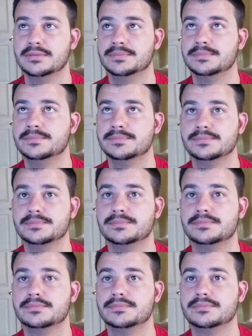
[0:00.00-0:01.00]

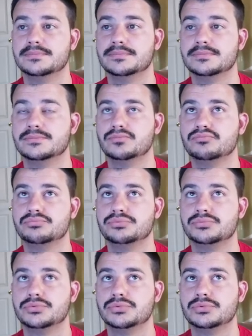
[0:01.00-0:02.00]

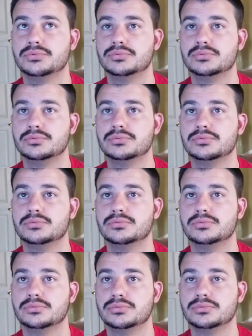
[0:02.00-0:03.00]

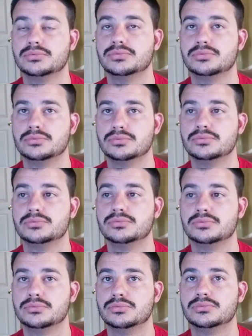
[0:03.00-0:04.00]

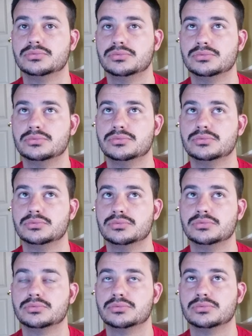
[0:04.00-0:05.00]

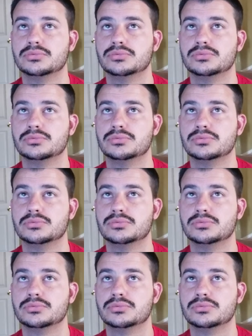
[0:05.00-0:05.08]
No one is speaking in this clip.